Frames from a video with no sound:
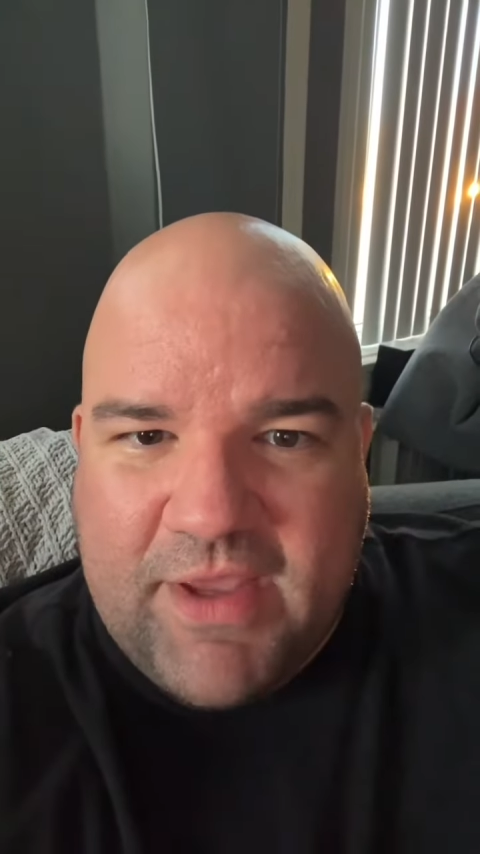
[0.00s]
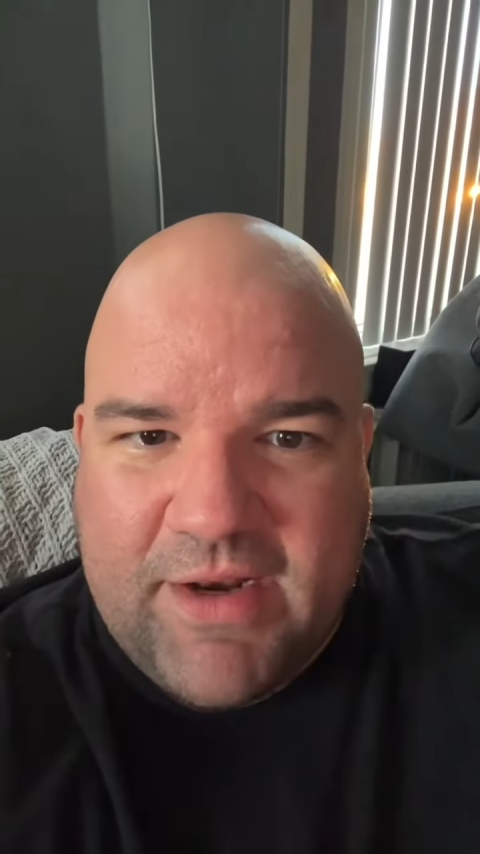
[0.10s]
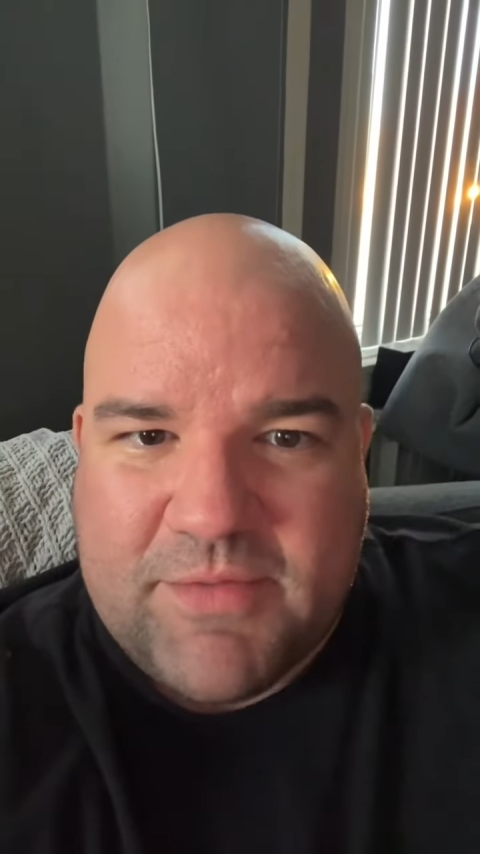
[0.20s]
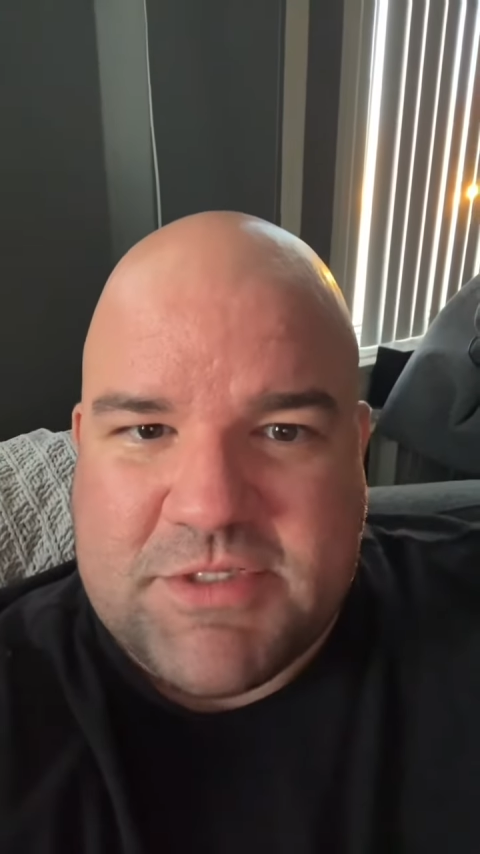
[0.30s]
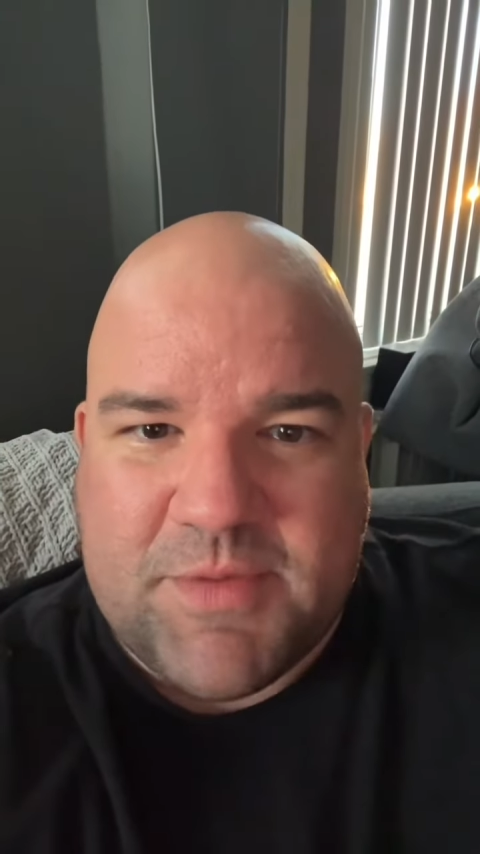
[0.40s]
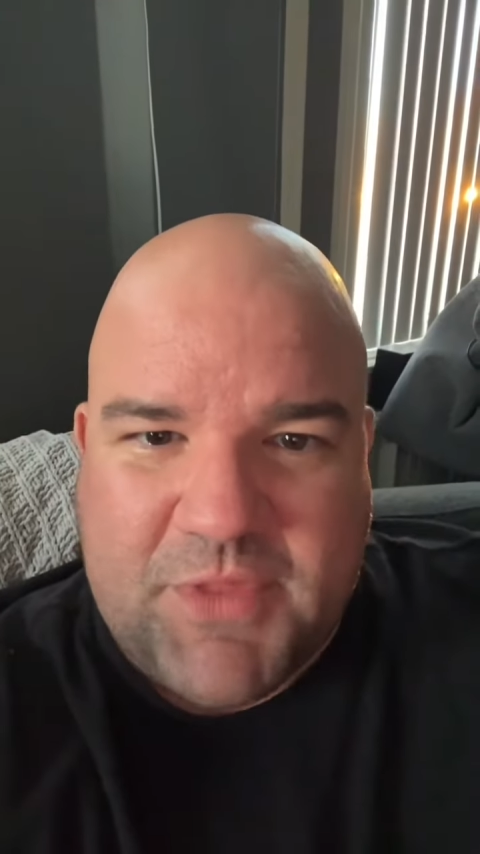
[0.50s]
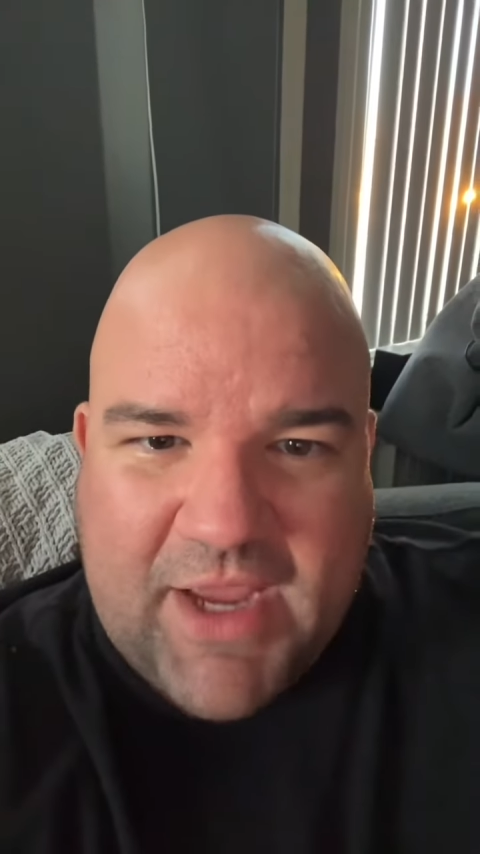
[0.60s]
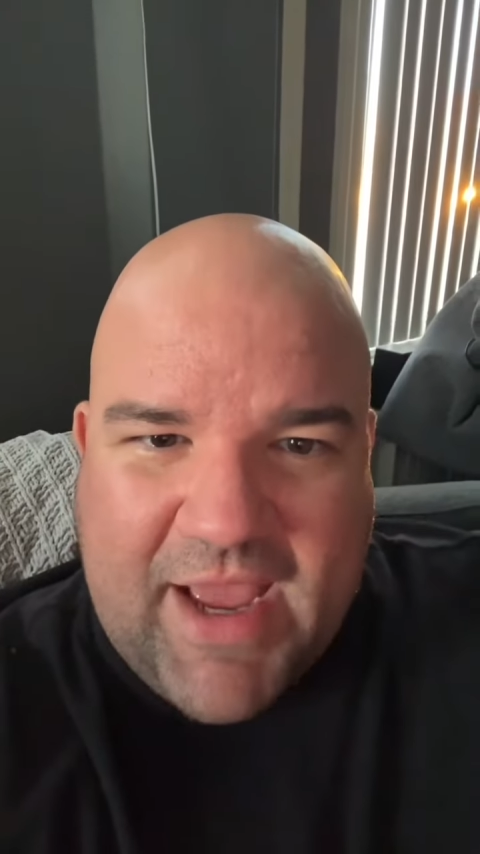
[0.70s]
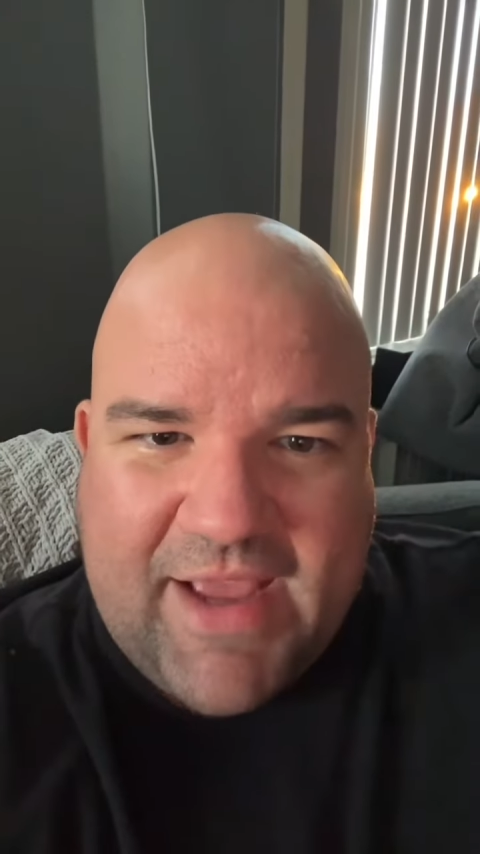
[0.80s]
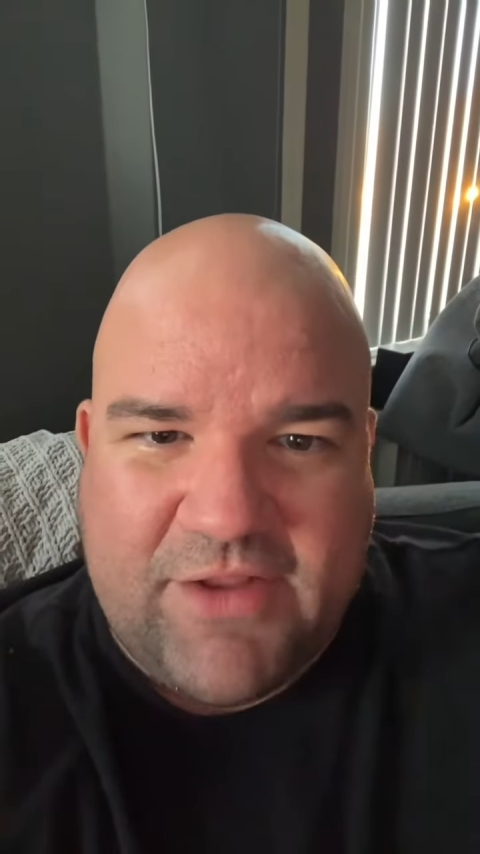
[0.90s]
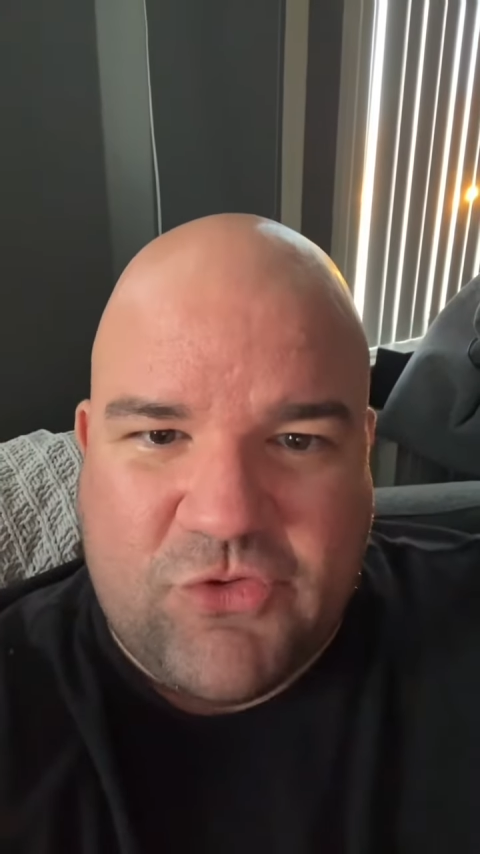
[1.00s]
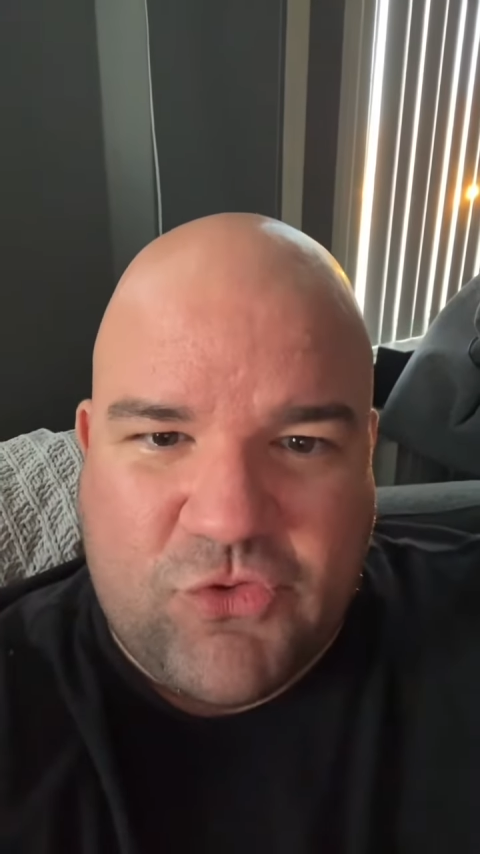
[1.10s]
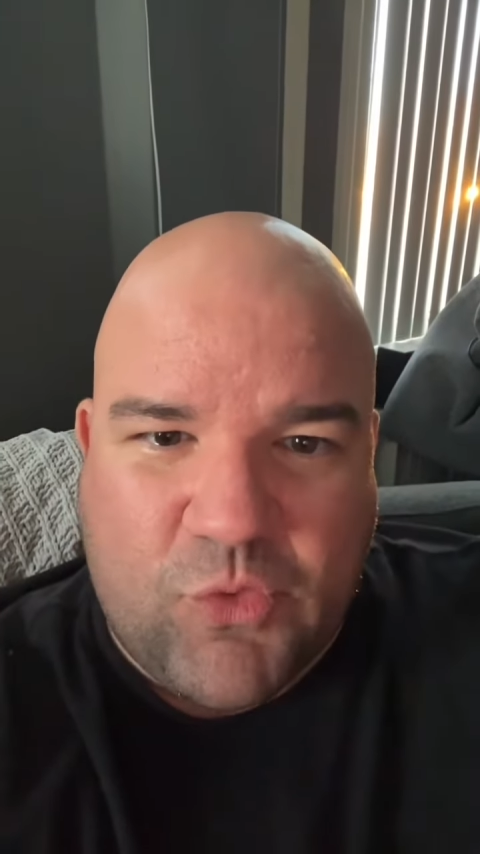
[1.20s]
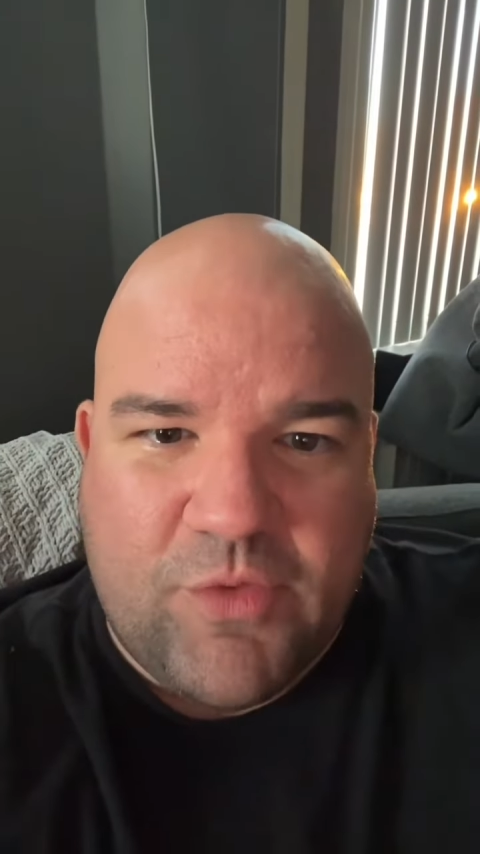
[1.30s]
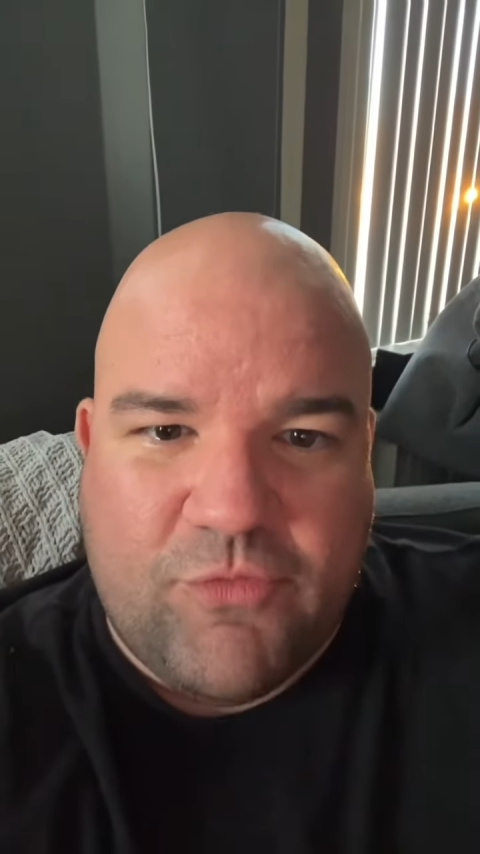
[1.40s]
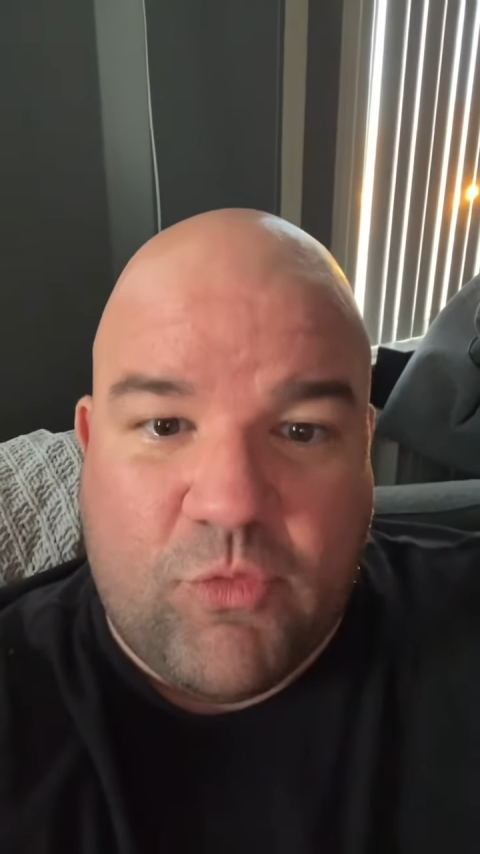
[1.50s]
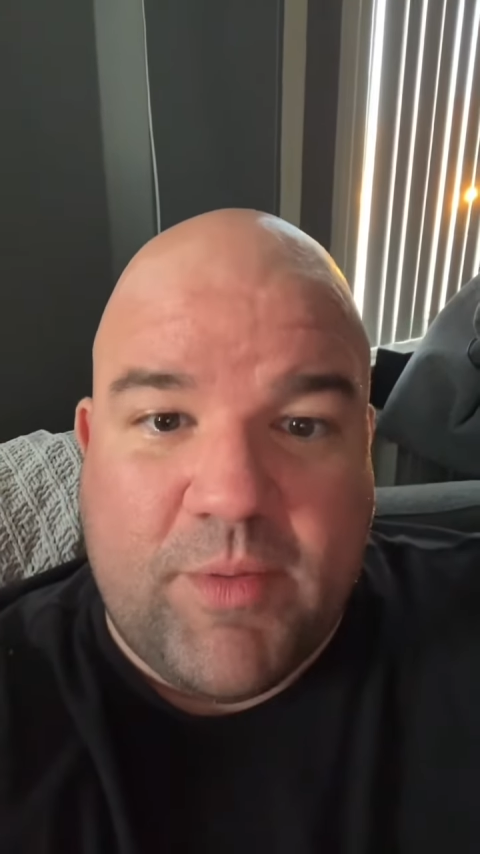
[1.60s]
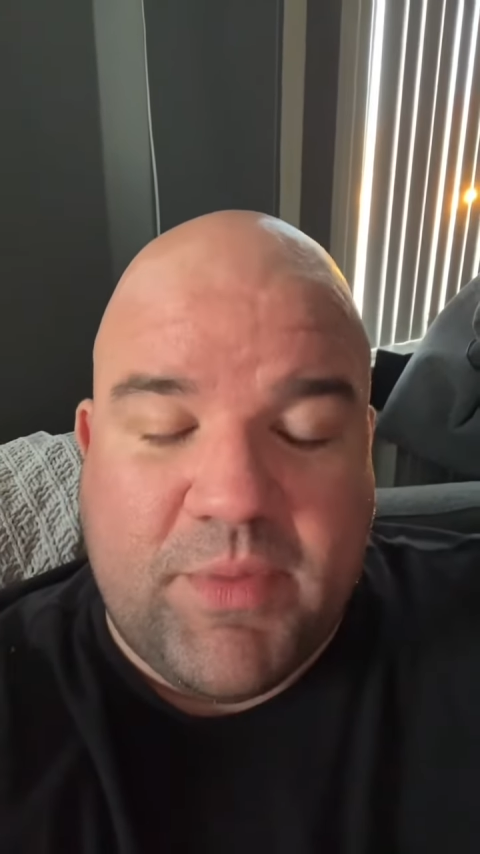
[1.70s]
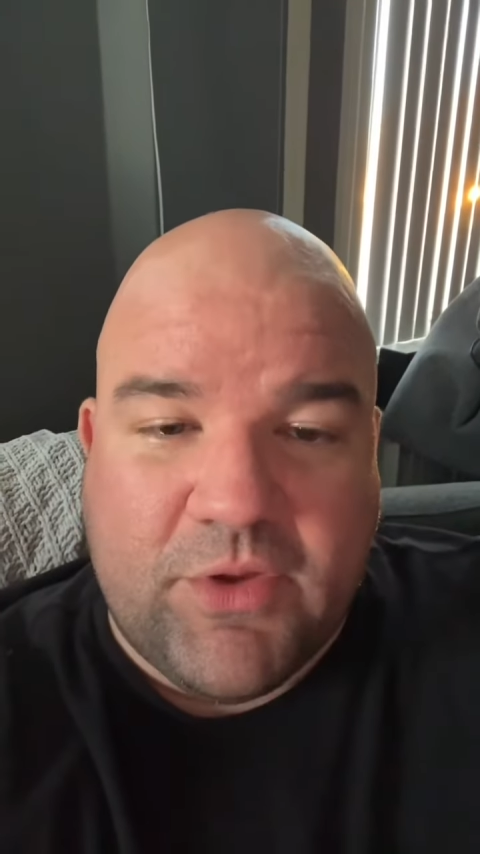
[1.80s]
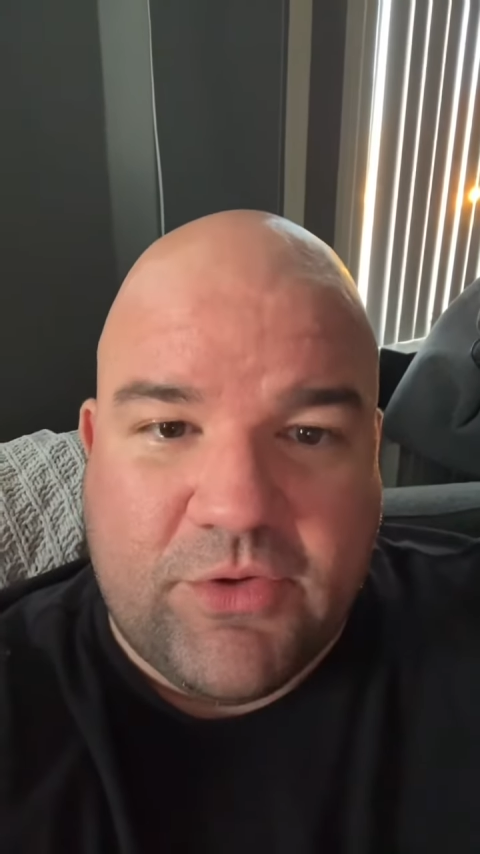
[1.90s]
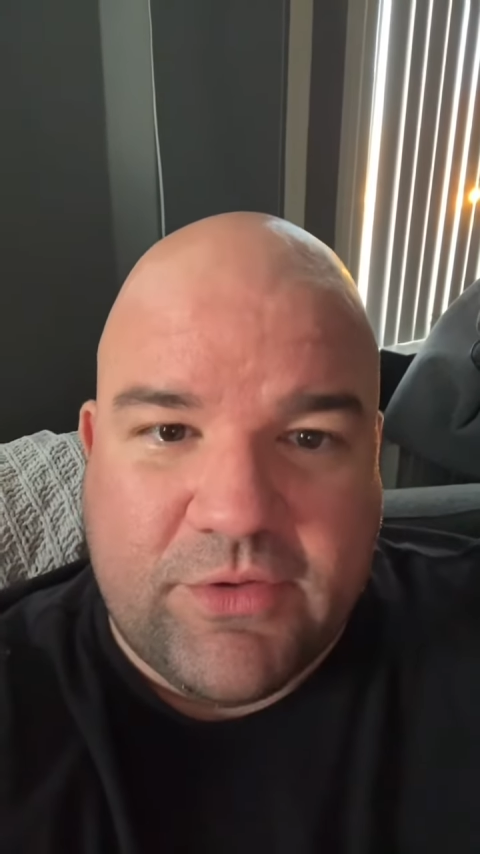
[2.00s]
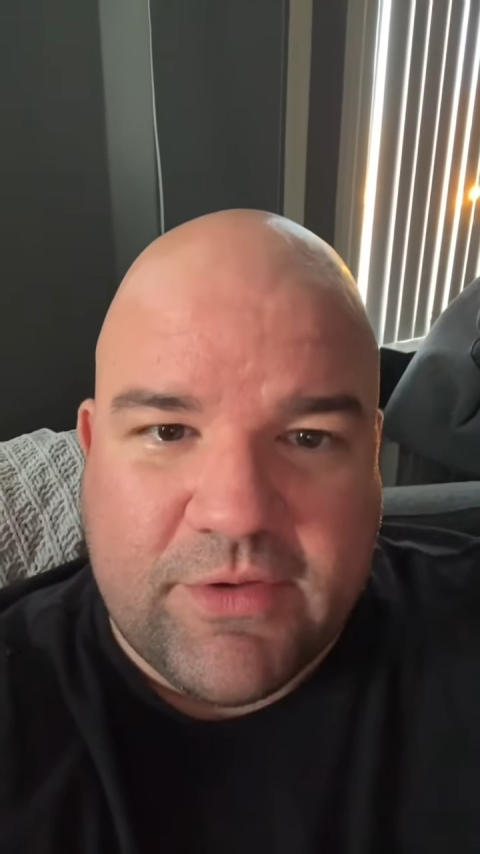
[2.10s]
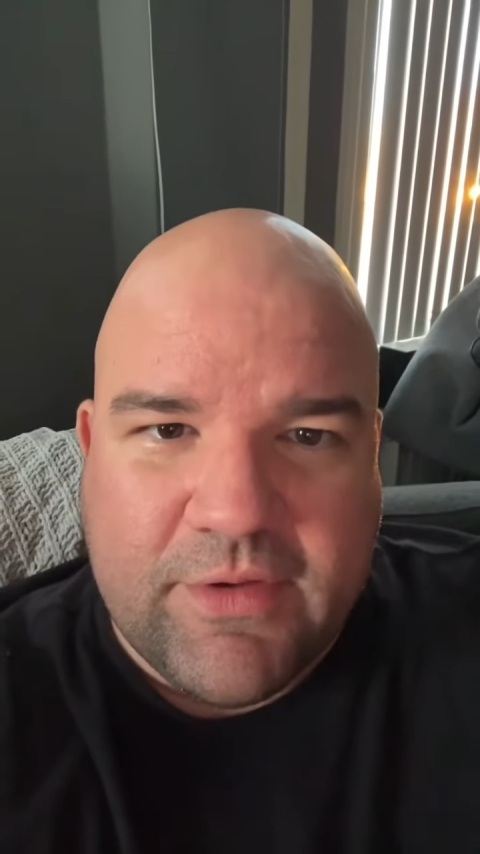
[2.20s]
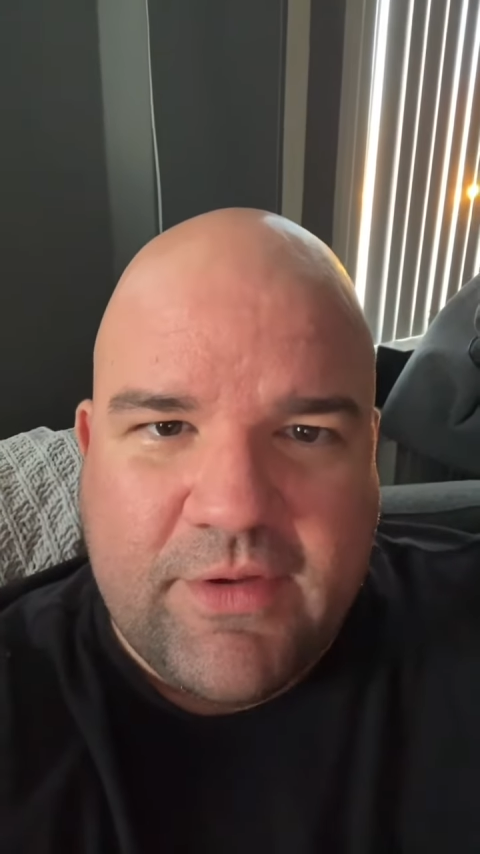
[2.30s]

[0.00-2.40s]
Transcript: and it was something I had to sort of rebuild